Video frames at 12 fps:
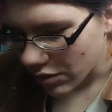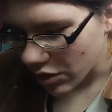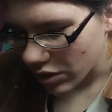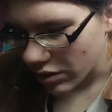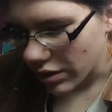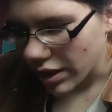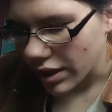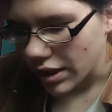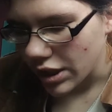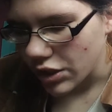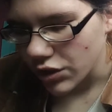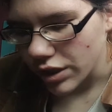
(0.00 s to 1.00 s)
just looking at the
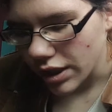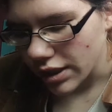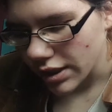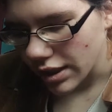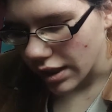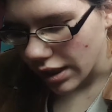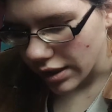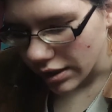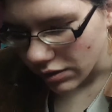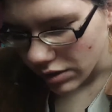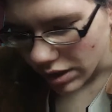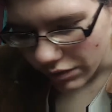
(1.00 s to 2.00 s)
ingredients and, like, little
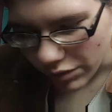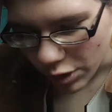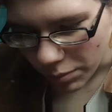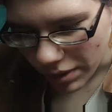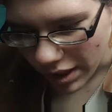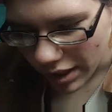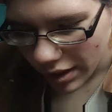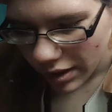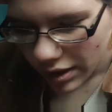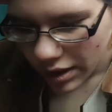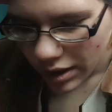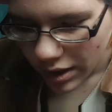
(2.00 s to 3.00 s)
stuff on the back.
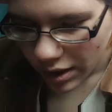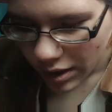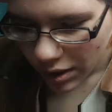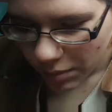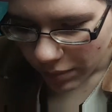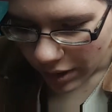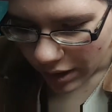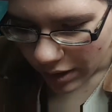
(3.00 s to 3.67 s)
But,